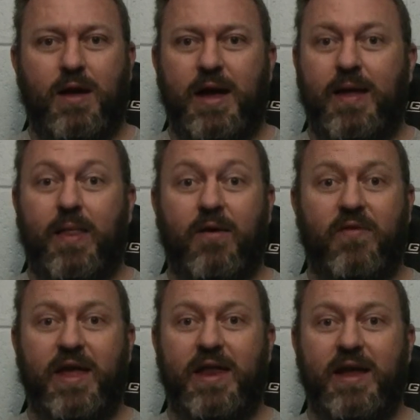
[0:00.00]
I
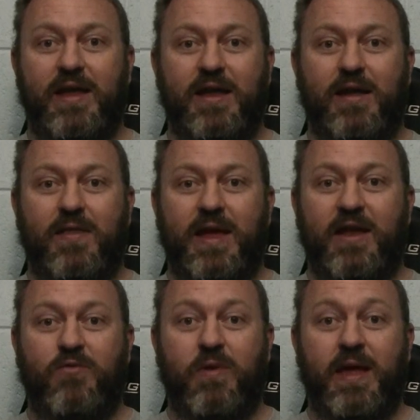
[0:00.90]
love that idea.
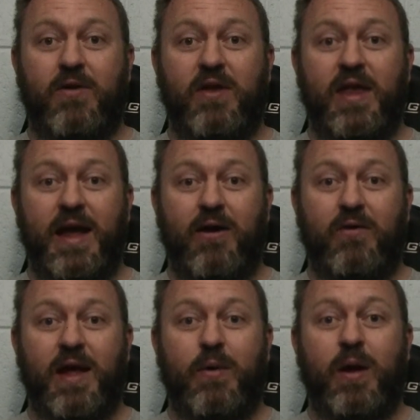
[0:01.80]
That is without a
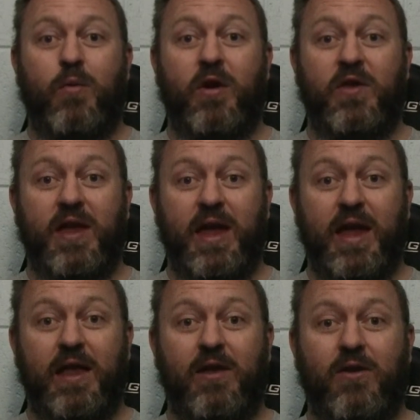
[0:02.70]
doubt how I want to
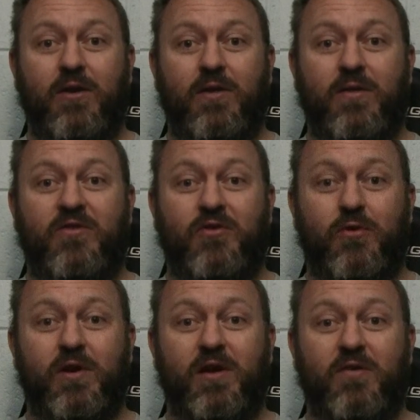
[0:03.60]
end the
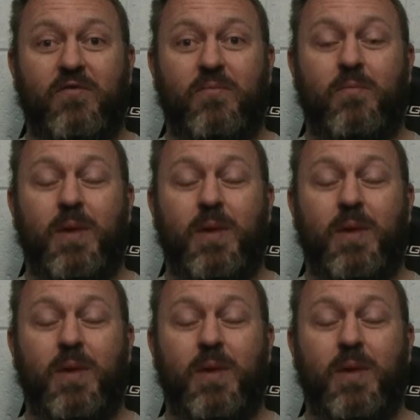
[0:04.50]
story of